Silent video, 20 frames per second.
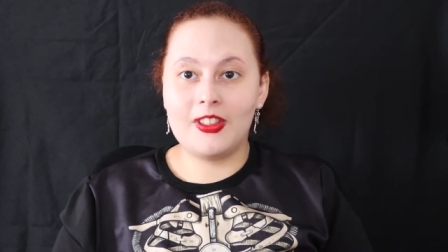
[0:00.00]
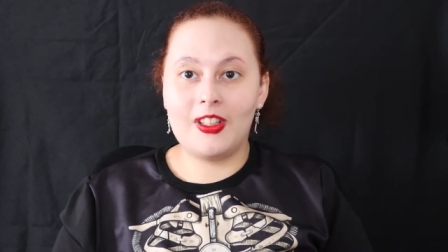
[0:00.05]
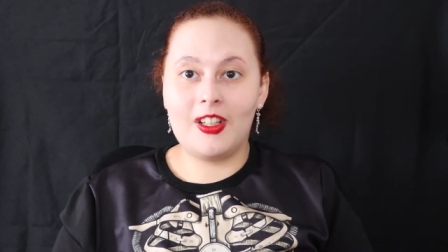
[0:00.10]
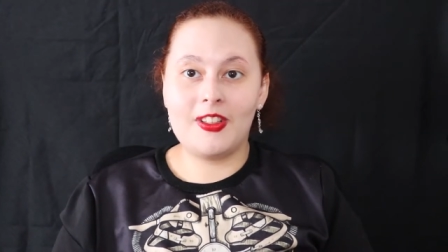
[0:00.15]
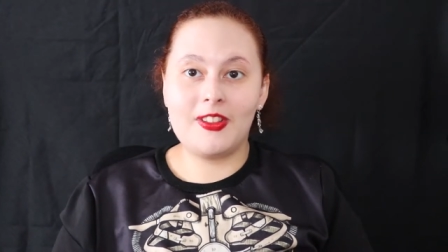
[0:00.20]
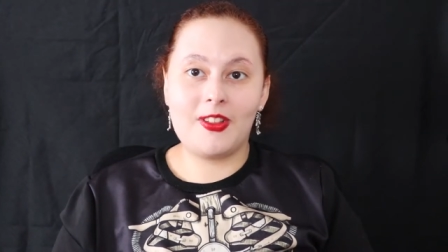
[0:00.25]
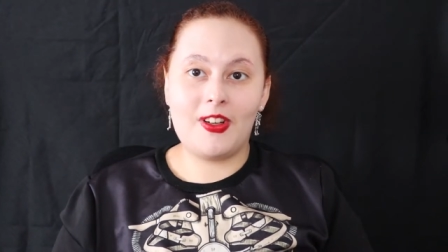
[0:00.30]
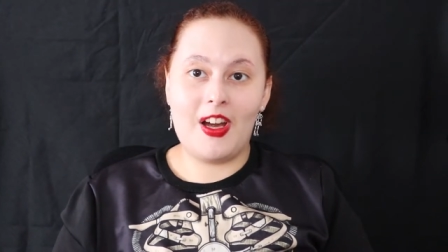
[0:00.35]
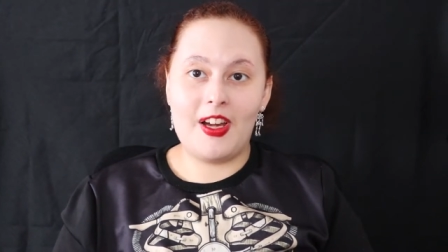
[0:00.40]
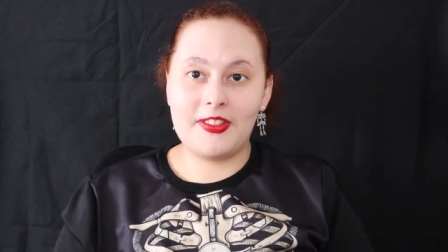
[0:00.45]

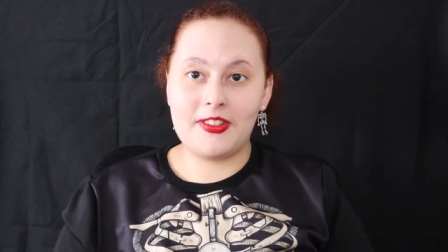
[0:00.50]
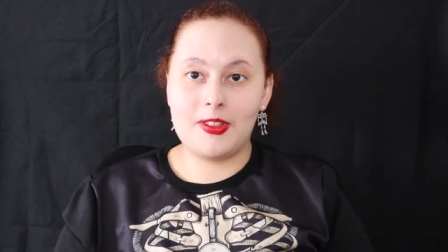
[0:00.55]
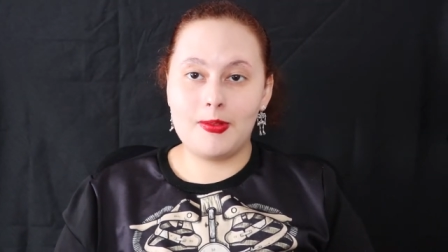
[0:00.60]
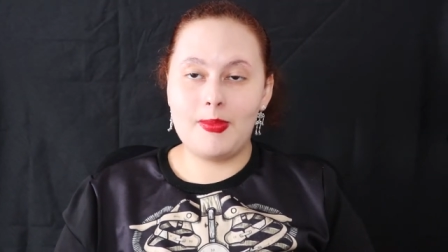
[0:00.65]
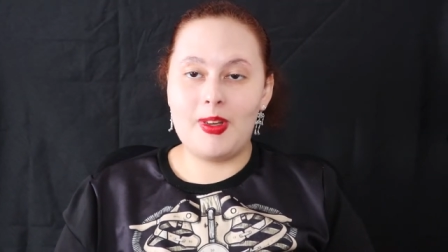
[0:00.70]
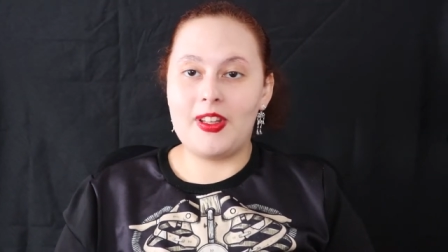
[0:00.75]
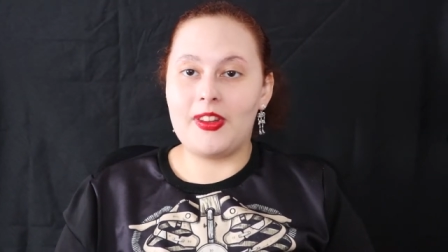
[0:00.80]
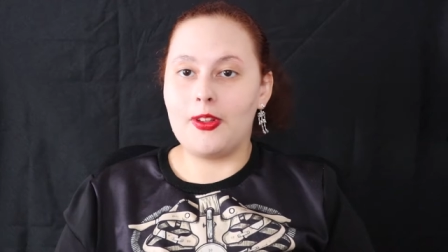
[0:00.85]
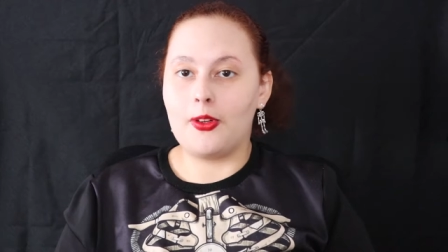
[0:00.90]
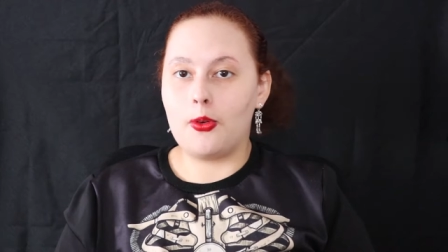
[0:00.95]

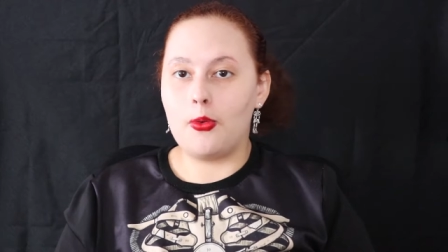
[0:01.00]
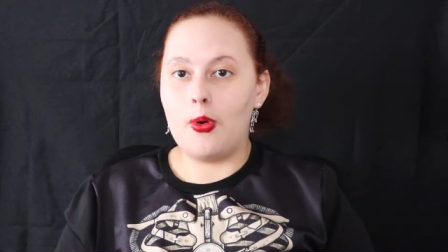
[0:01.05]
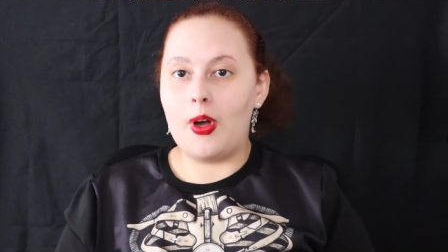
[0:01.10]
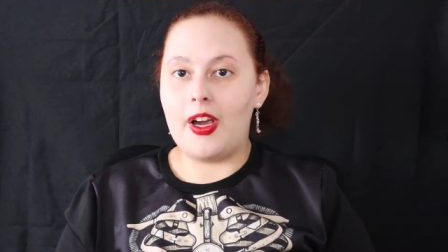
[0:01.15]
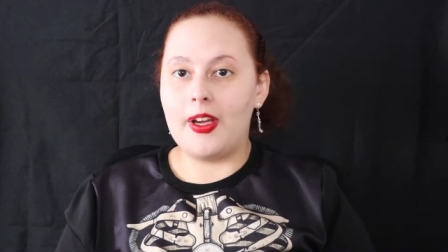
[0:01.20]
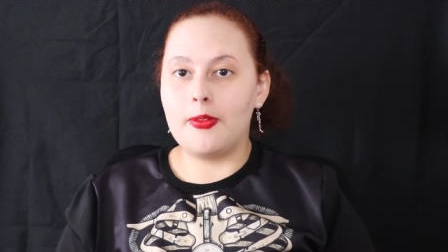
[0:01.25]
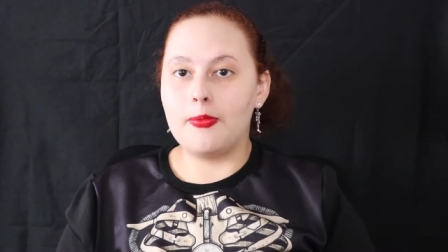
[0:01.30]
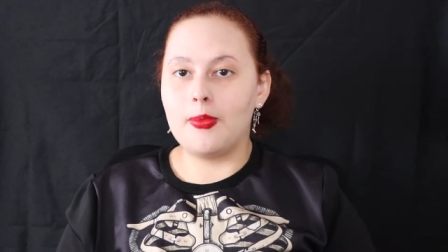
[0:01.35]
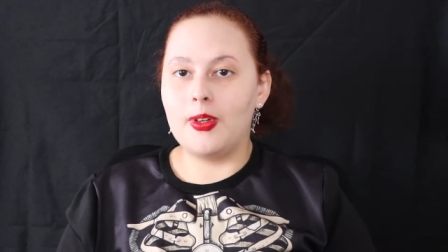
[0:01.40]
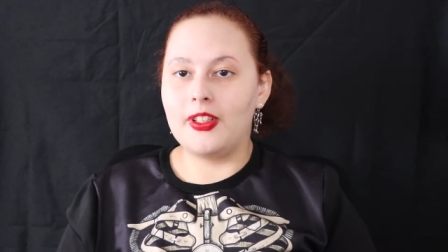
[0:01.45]
underestimate the
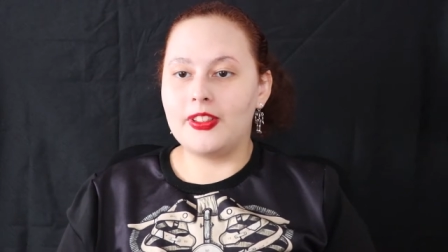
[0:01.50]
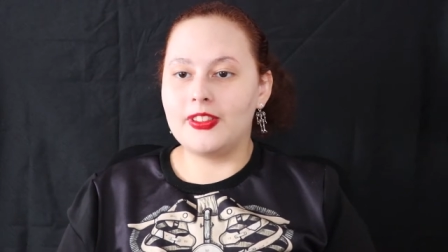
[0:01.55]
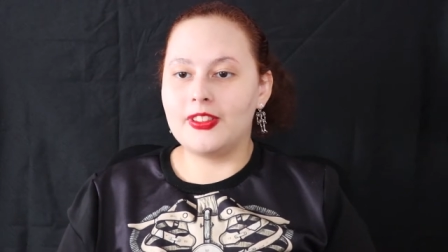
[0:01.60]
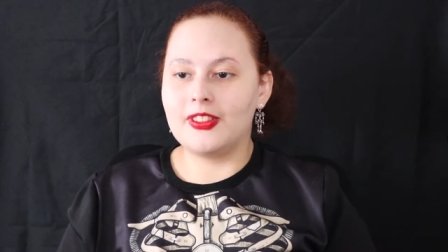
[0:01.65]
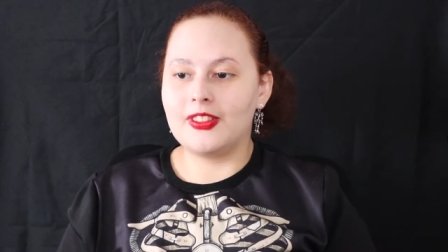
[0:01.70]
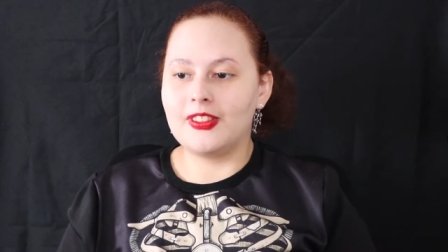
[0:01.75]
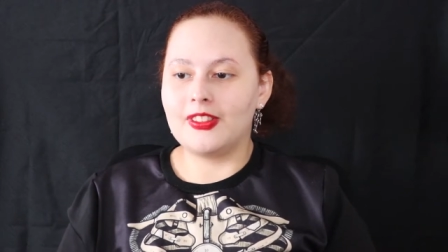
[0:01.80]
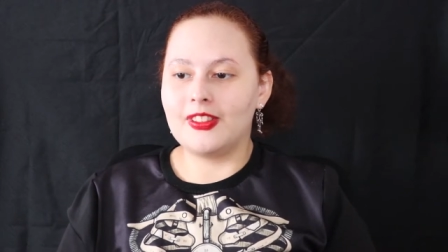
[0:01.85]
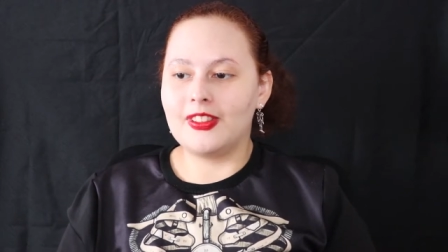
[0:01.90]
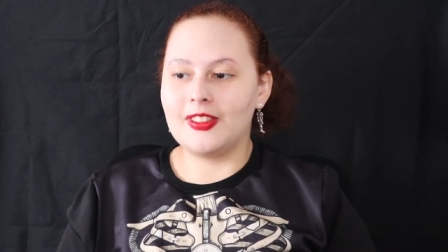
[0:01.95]
quiet
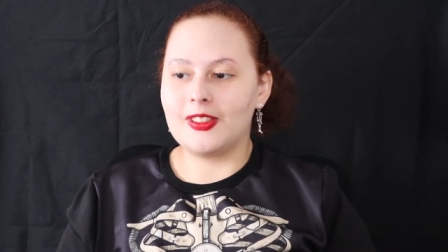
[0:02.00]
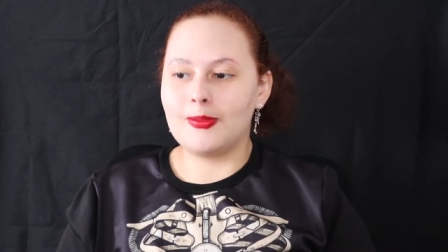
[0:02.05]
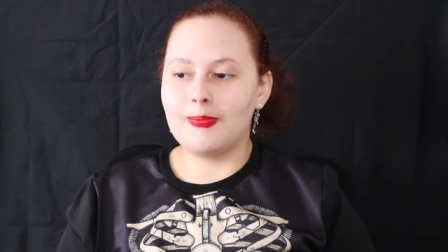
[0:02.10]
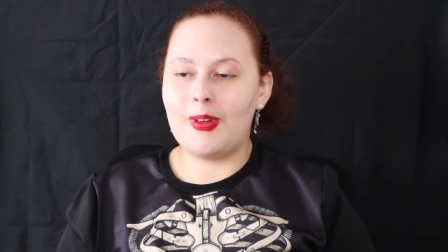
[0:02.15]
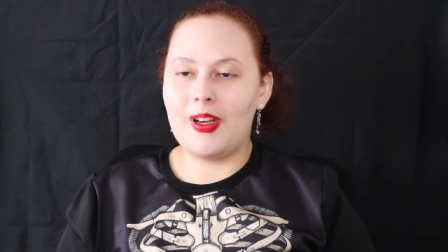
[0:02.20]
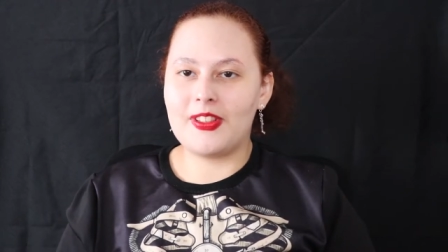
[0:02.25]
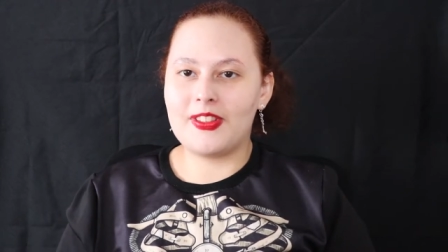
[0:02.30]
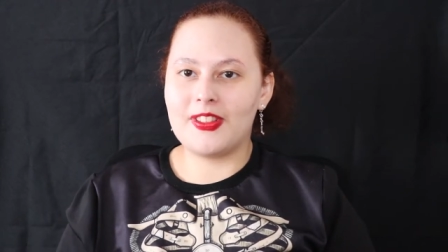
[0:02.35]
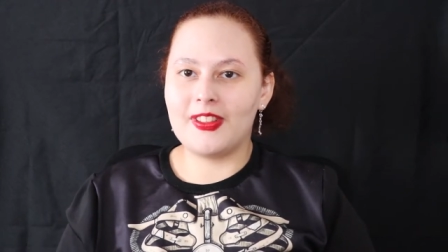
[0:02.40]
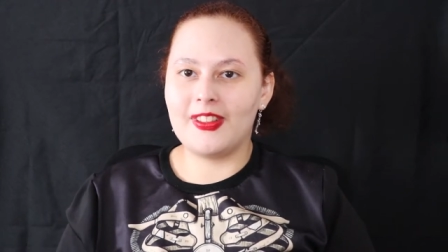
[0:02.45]
ones,
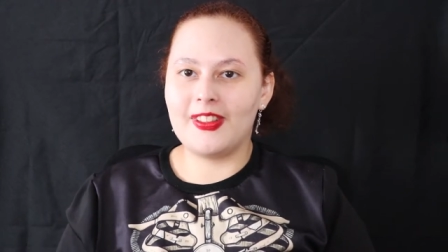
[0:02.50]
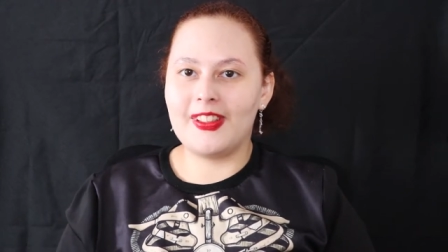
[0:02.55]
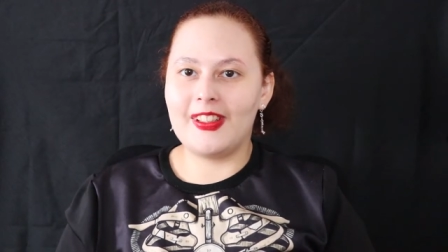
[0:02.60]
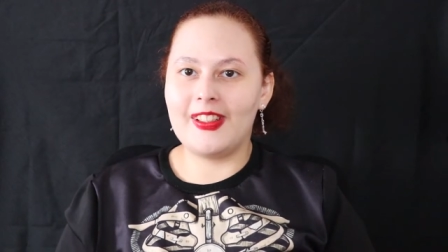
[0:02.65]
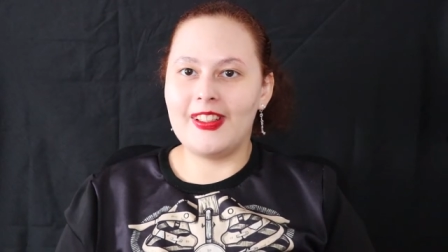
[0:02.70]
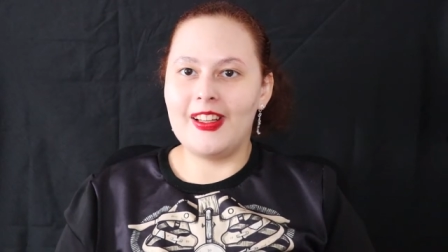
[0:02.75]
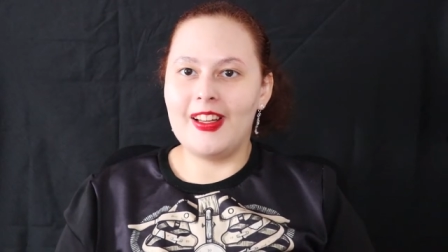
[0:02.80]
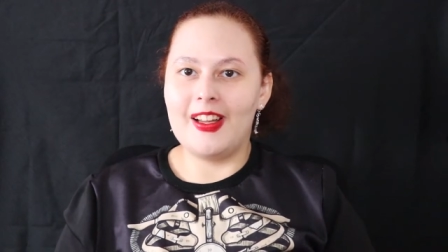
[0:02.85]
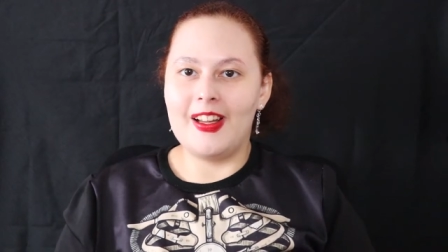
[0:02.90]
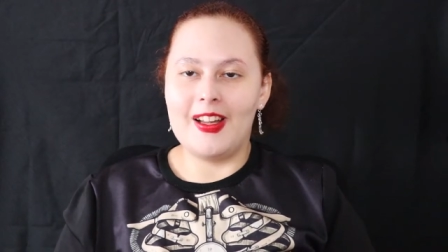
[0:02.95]

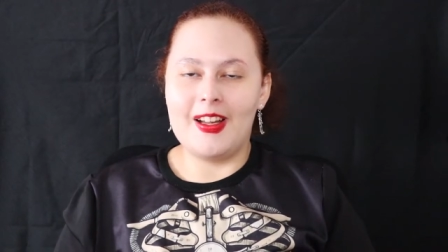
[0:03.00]
especially